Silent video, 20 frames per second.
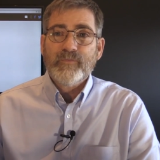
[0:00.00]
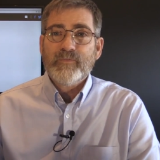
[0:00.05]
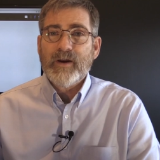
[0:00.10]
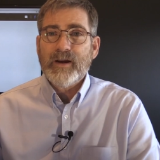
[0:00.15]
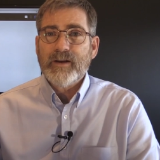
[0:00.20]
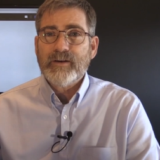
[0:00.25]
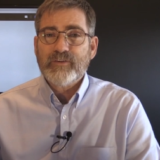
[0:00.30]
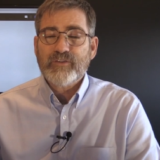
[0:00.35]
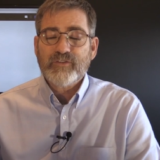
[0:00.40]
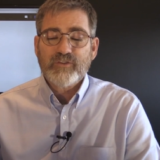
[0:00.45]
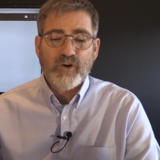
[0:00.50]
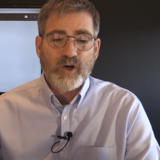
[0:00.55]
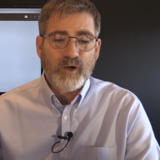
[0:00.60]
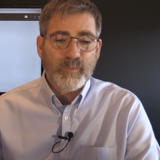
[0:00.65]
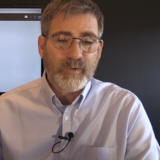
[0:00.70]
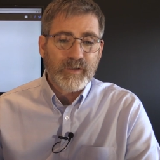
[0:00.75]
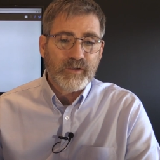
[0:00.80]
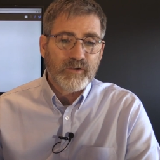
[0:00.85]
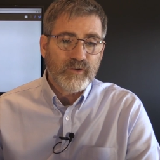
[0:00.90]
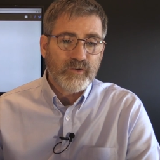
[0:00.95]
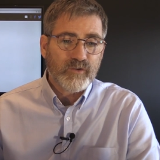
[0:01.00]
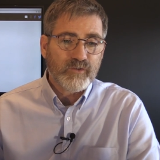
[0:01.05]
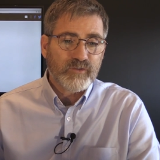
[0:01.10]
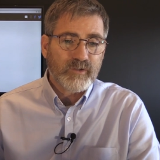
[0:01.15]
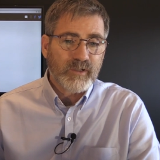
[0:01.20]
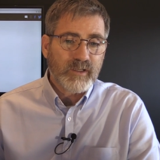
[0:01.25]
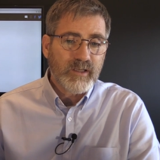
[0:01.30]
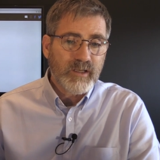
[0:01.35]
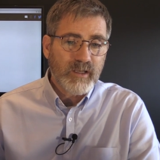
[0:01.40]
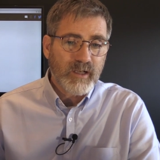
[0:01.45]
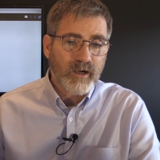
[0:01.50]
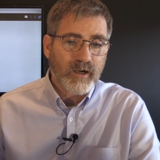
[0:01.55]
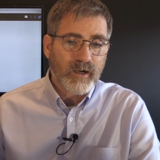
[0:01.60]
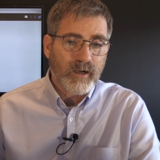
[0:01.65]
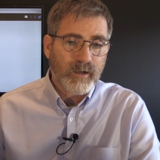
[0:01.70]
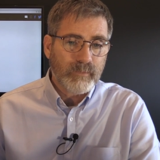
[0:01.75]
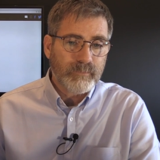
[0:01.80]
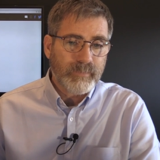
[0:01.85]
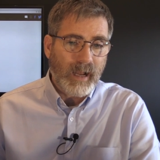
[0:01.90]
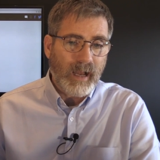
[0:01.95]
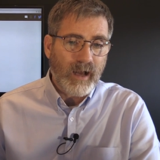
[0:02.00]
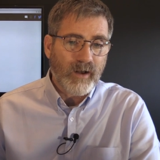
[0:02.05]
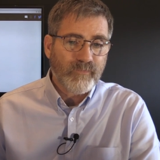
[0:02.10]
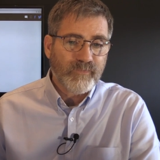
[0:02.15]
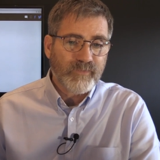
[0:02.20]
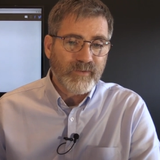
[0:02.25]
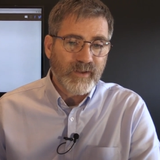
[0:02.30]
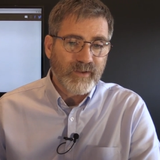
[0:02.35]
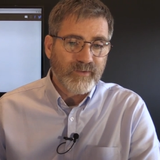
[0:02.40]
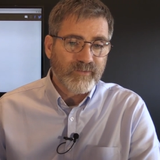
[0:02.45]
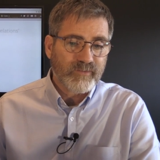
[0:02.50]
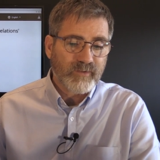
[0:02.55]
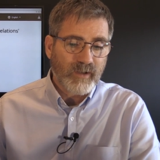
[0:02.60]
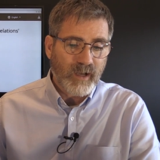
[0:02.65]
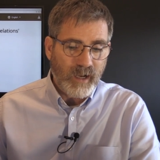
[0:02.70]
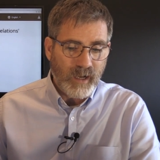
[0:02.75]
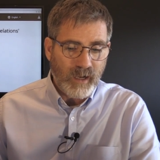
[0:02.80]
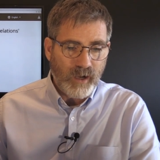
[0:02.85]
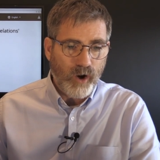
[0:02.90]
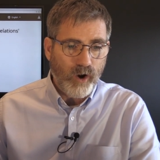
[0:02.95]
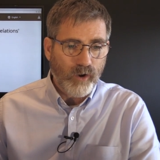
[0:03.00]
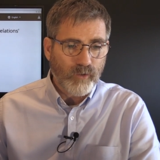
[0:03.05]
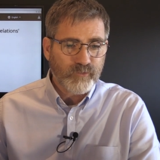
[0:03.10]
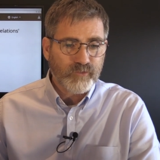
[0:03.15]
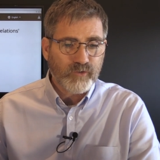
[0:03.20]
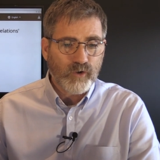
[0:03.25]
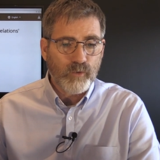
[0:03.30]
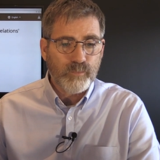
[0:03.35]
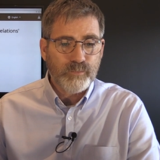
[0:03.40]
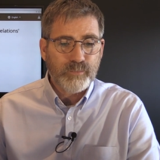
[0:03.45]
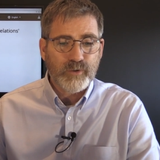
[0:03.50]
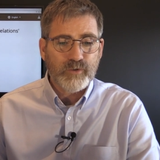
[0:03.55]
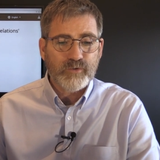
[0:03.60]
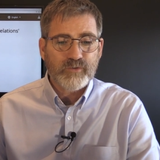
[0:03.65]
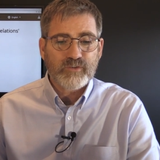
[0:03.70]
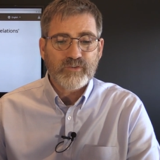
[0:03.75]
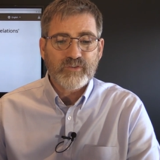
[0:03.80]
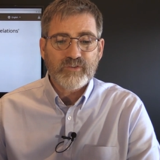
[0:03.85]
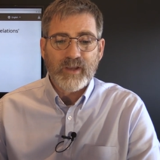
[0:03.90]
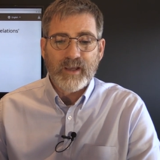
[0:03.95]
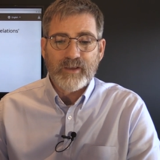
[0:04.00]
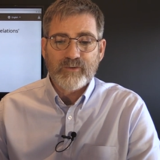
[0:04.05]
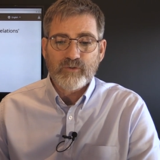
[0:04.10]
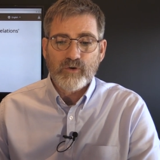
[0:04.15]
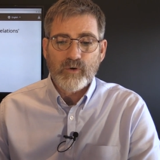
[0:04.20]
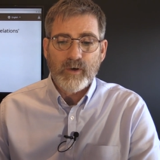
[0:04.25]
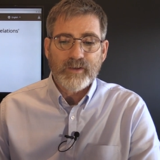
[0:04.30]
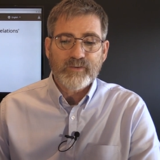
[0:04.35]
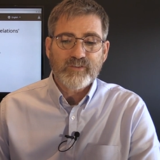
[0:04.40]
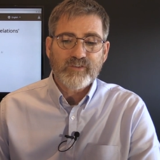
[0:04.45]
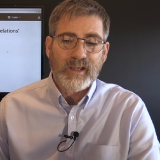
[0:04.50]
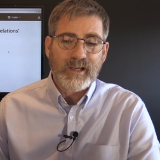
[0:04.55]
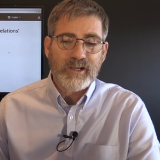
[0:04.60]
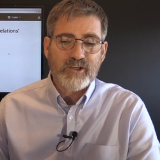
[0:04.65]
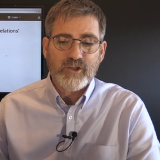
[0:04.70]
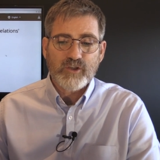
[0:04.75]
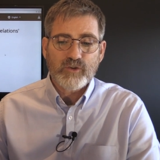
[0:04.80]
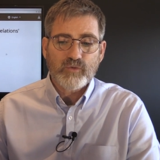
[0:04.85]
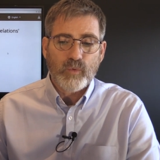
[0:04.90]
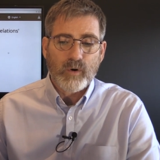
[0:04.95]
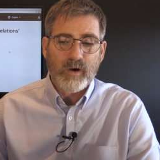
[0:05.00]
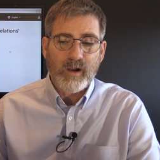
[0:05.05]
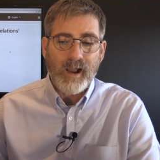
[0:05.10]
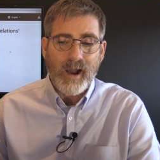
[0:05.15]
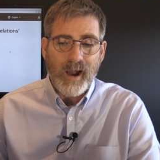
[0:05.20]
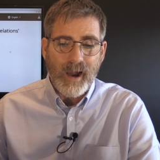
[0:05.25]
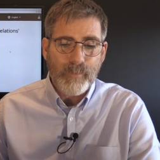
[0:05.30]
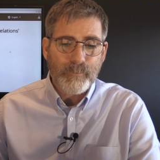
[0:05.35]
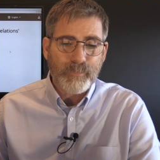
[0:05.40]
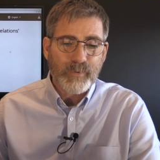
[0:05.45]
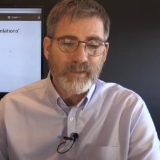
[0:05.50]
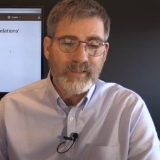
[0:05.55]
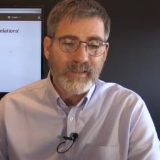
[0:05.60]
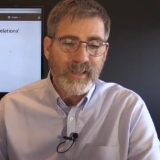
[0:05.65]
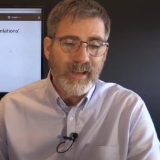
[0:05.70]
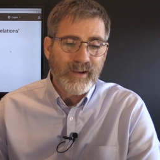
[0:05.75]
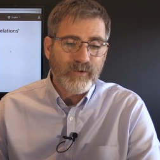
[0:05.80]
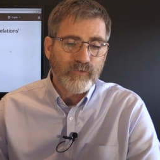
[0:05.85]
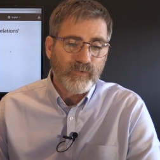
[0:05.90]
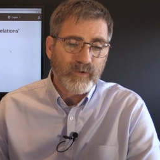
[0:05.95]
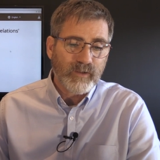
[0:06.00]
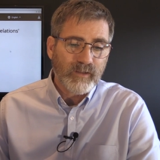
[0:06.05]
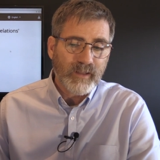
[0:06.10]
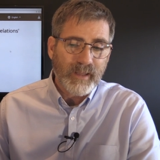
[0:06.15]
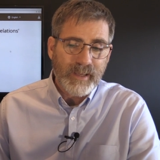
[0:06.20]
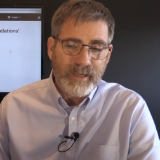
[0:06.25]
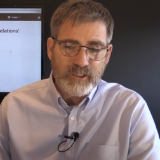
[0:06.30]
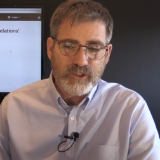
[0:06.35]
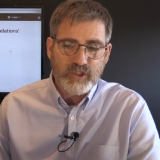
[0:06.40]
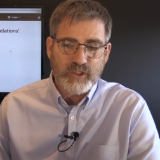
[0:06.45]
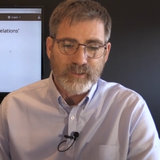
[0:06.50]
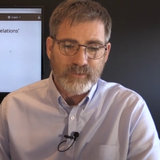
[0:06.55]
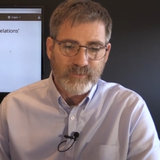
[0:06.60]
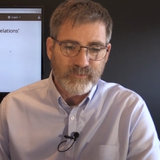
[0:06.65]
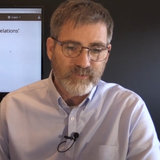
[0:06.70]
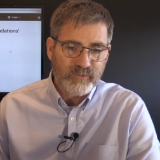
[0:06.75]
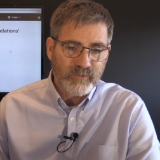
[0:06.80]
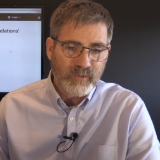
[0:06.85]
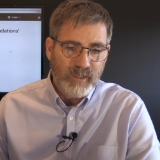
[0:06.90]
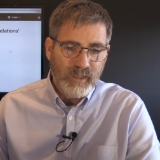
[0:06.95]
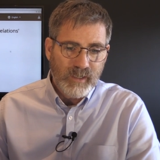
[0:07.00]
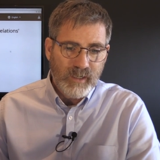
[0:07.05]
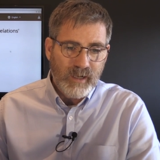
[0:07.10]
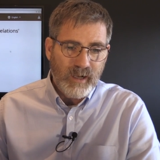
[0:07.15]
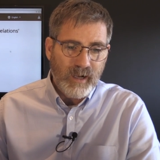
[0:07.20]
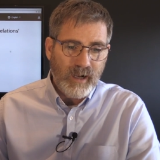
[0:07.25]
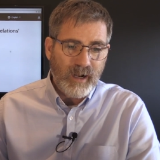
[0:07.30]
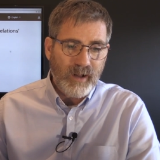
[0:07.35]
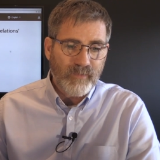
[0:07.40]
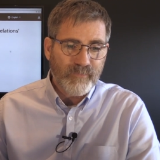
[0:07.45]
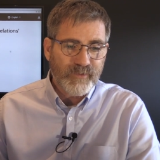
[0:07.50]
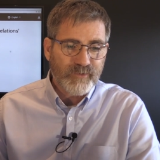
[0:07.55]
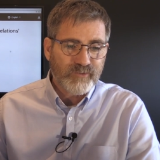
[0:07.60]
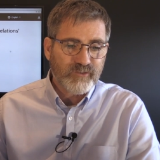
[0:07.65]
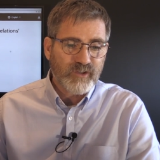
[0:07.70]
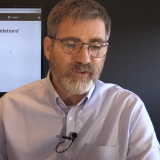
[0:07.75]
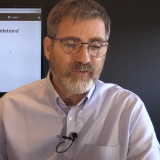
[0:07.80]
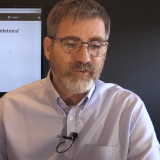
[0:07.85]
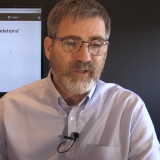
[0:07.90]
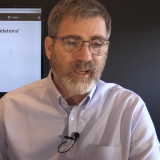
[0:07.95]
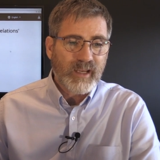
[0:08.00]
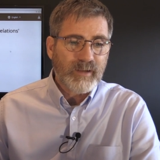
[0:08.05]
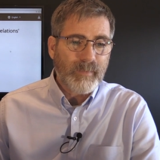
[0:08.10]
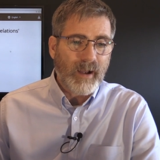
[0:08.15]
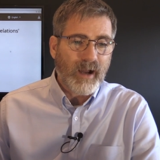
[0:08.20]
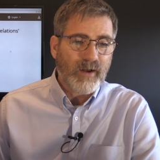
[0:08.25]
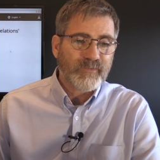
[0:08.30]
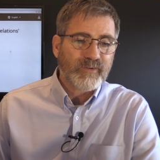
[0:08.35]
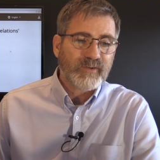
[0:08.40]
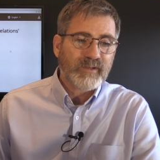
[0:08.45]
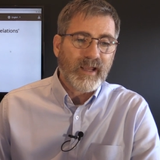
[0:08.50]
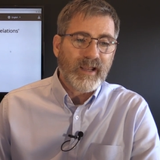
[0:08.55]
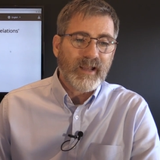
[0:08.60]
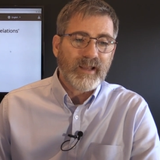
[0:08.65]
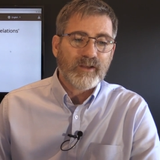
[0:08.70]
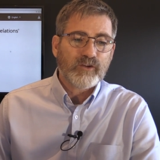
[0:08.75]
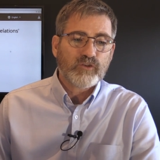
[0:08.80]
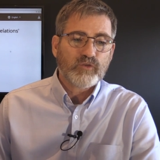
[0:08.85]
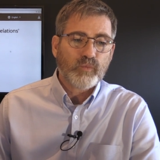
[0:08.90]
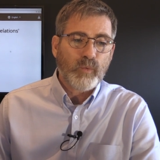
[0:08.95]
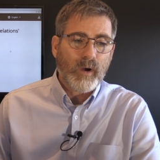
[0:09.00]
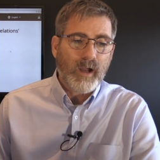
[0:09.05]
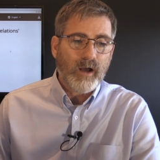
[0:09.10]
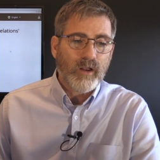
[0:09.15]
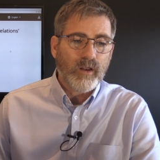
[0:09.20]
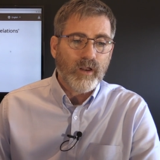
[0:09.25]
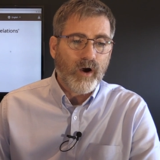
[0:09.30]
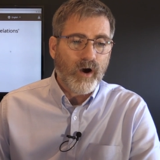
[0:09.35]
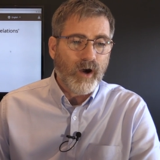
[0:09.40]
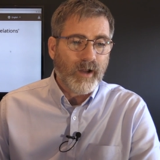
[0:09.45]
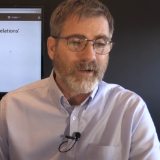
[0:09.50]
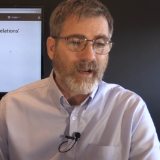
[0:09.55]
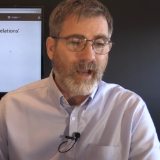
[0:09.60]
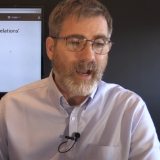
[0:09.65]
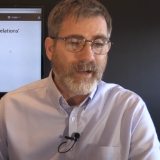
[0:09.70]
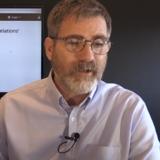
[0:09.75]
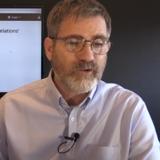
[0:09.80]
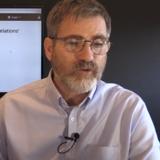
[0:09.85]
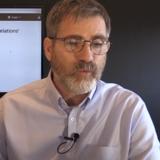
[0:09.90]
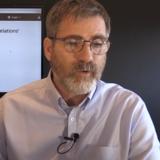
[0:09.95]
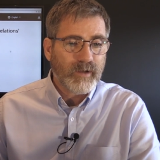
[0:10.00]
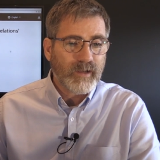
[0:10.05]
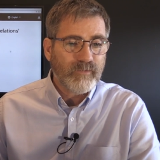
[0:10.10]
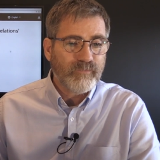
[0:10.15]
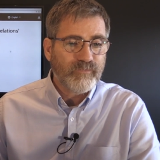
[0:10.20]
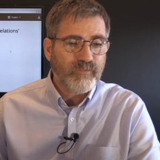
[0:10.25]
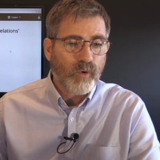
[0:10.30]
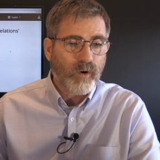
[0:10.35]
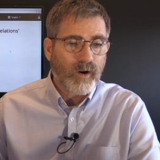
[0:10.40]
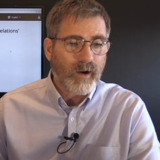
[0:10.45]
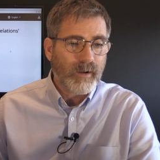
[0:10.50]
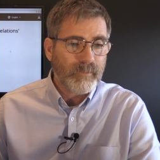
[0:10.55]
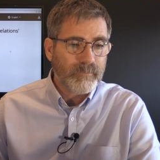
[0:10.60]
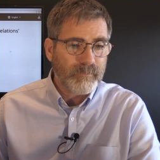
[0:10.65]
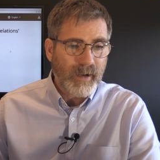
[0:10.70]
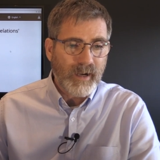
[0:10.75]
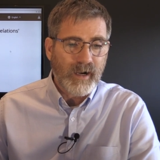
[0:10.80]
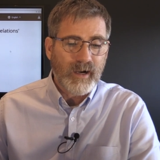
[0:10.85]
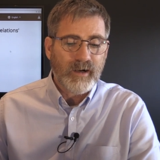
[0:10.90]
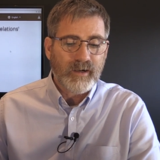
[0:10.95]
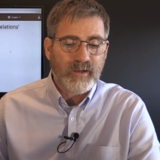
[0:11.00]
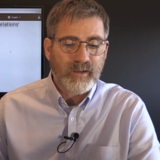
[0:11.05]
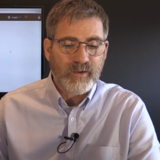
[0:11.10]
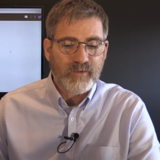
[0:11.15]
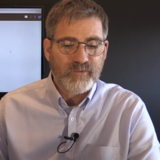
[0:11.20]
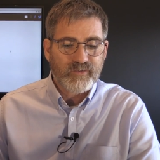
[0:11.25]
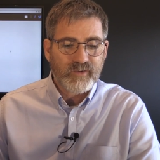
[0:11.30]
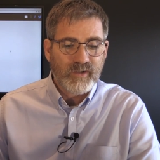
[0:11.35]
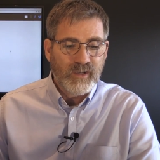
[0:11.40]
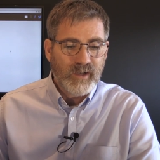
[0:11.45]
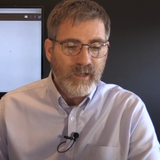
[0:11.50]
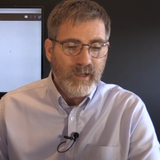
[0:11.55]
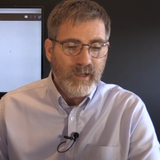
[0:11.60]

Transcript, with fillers: very disturbing news to hear about this. Uh, also, Putin says U.S. sanctions will complicate relations. Uh, this just came out today as well on I 24 America's